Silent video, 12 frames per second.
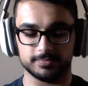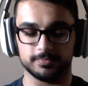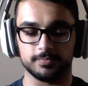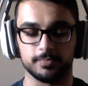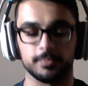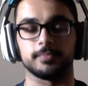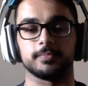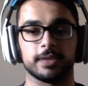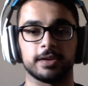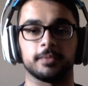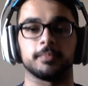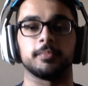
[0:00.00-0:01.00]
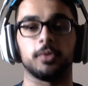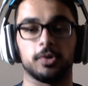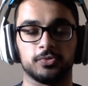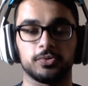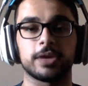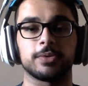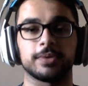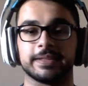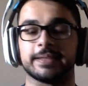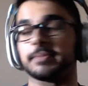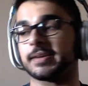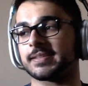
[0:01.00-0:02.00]
you know more
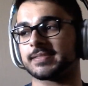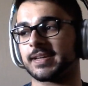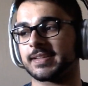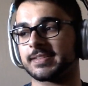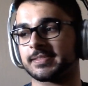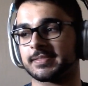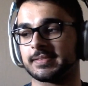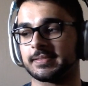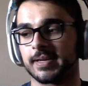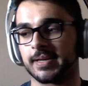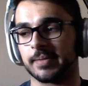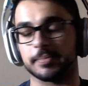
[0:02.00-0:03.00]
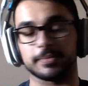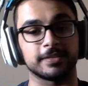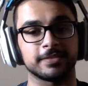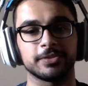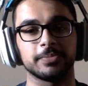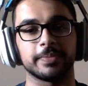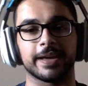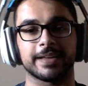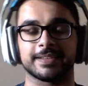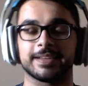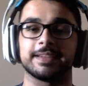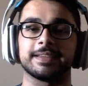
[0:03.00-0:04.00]
frequently because I just come up with these stupid
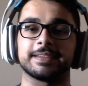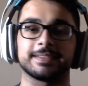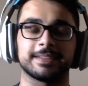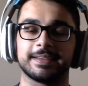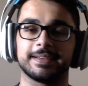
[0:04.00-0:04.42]
ass ideas